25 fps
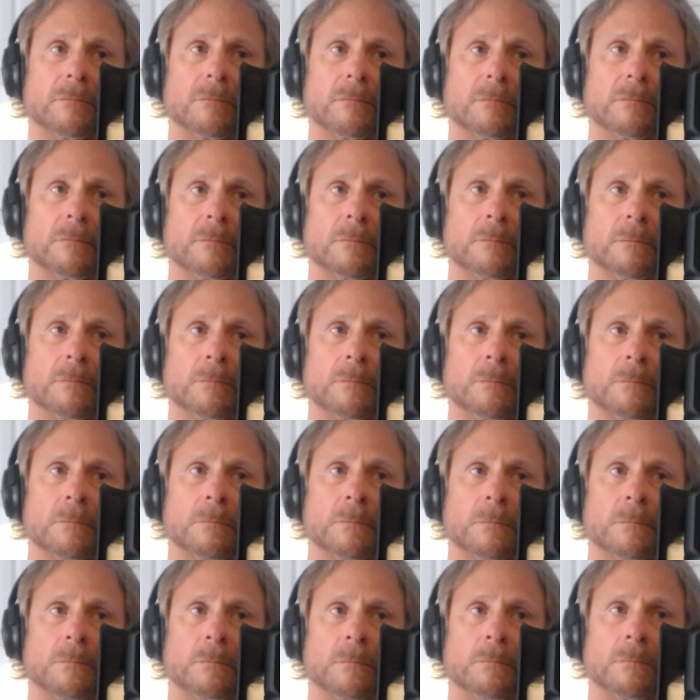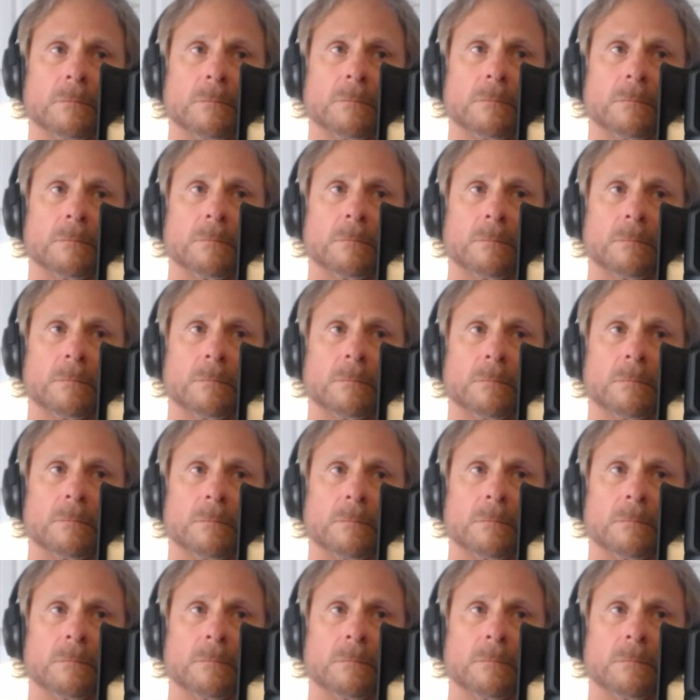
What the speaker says: Nobody speaks.